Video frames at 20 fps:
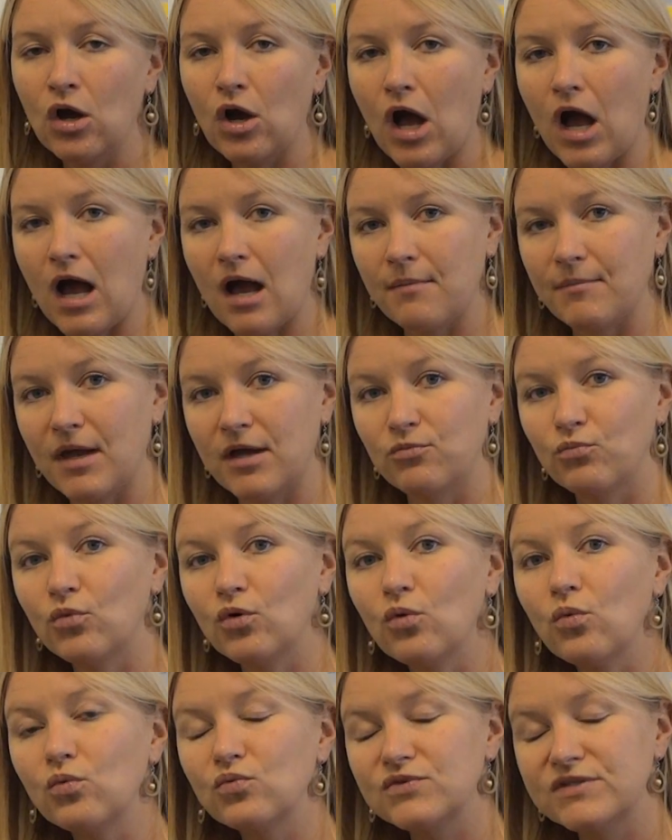And
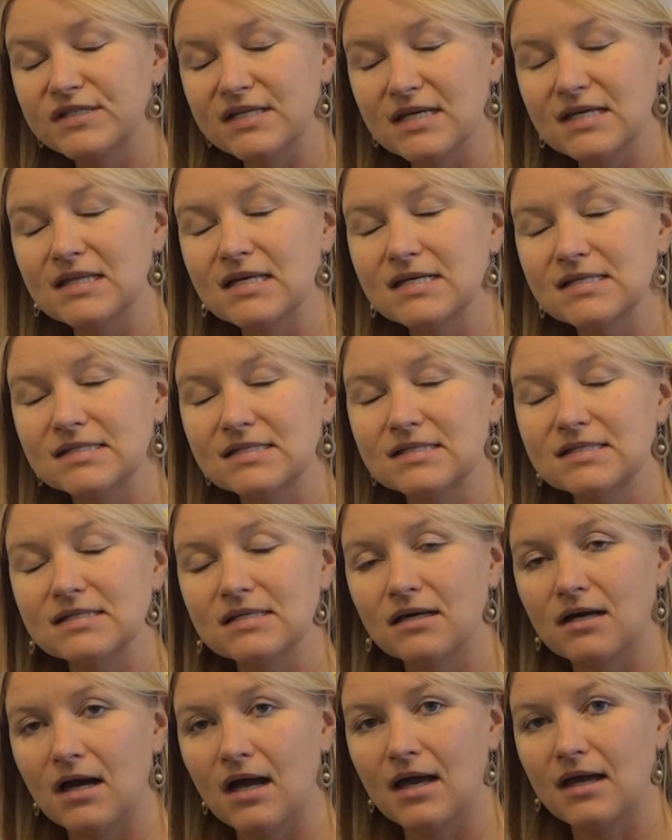we'll see this
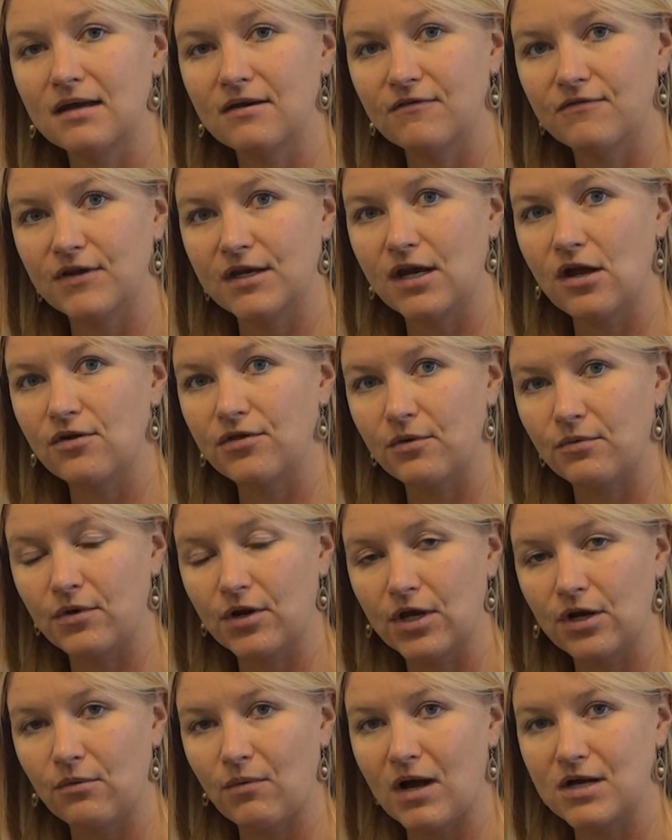in a video that we're
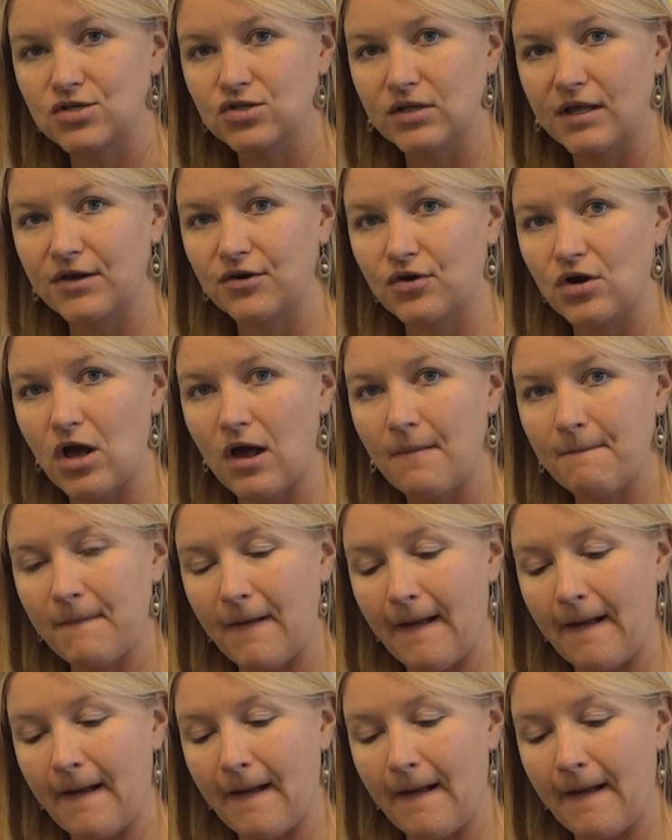going to watch later on,